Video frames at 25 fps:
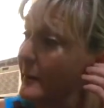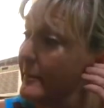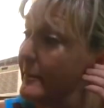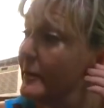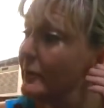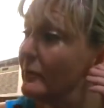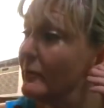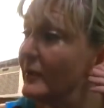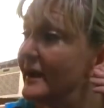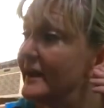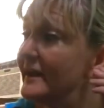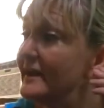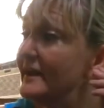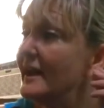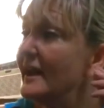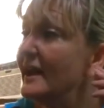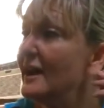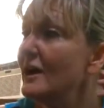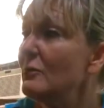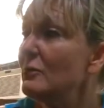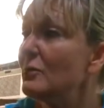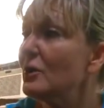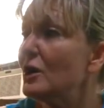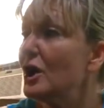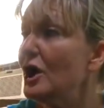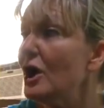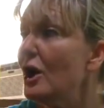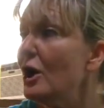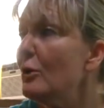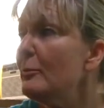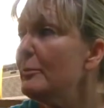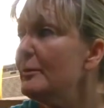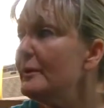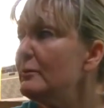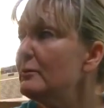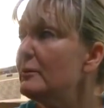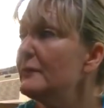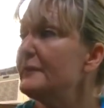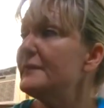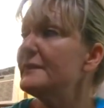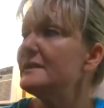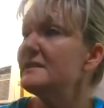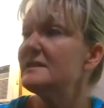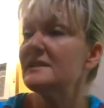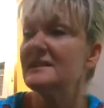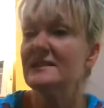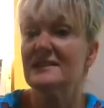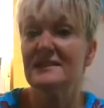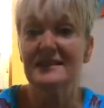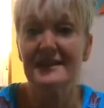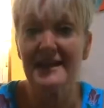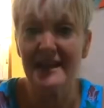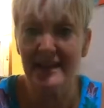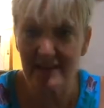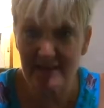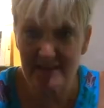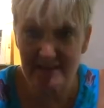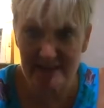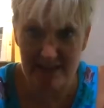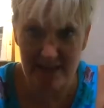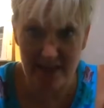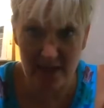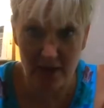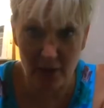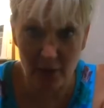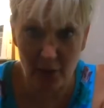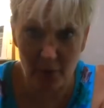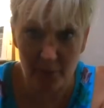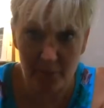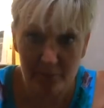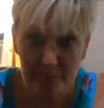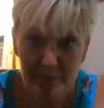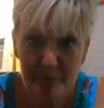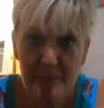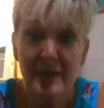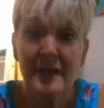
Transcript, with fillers: But right now we're hoping with this estate sale